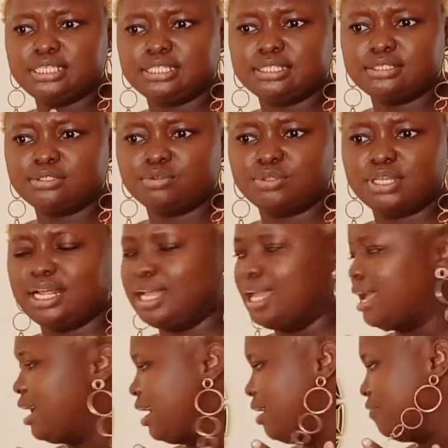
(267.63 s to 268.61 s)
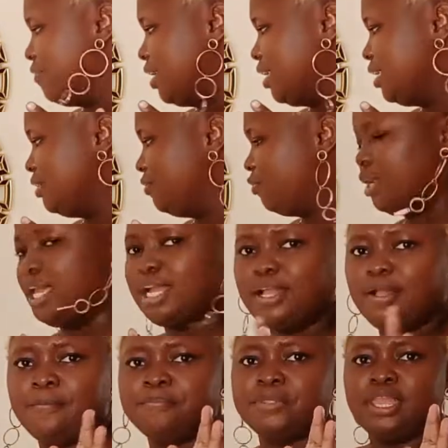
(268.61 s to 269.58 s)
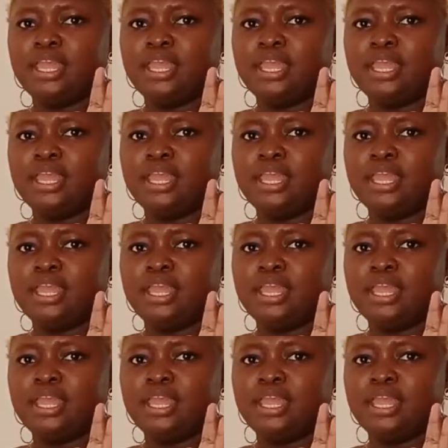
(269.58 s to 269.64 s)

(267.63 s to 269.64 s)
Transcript: So I've had it for like